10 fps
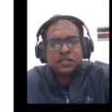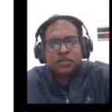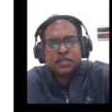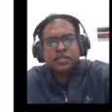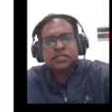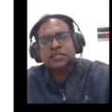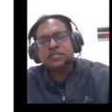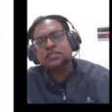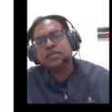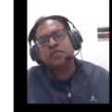the braking
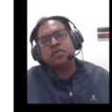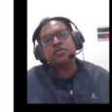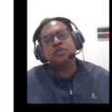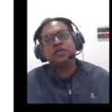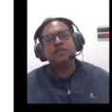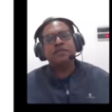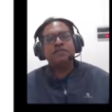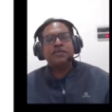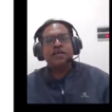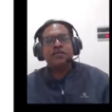distance is approximately
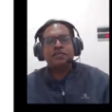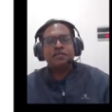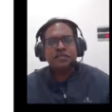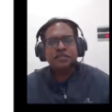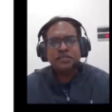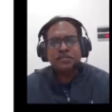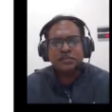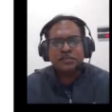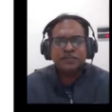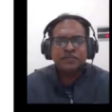1500 meters